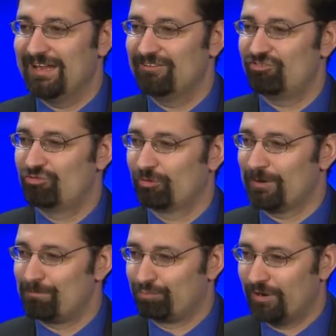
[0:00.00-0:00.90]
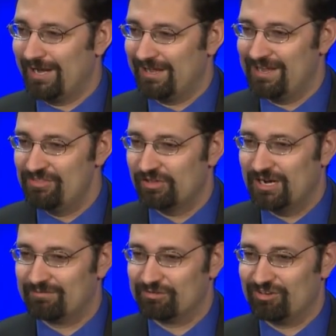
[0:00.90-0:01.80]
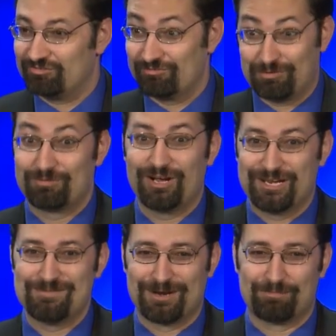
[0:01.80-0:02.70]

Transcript: a short break in the conversation from talking about